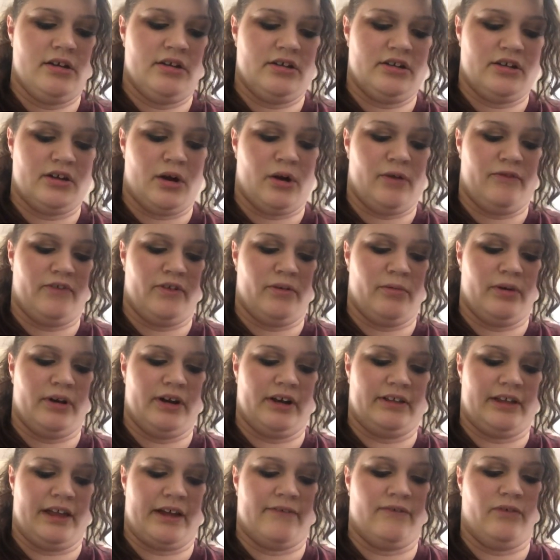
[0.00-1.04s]
you know, if you're
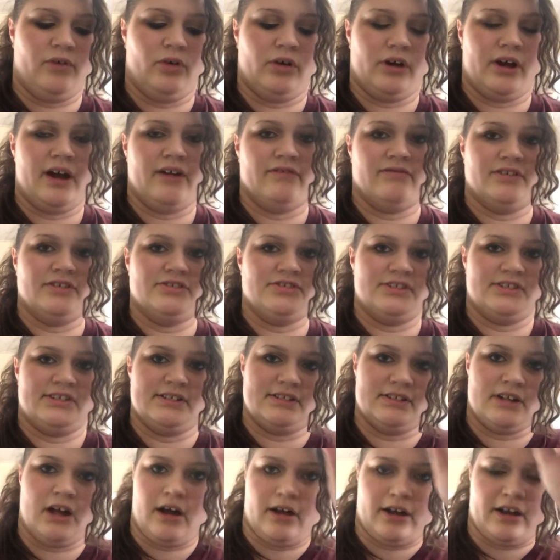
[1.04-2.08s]
wanting like full coverage, this
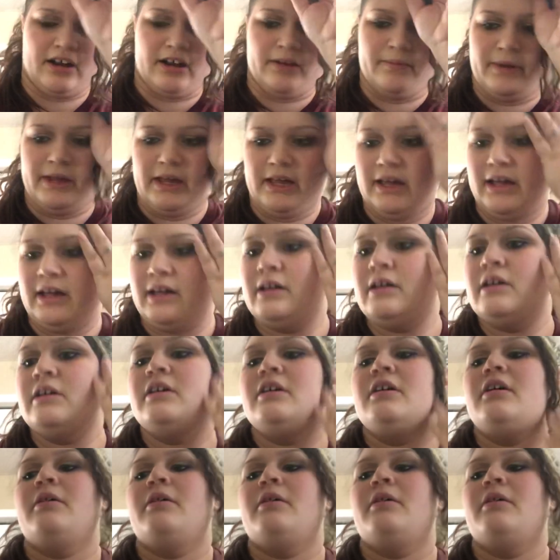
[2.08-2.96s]
is not going to be it.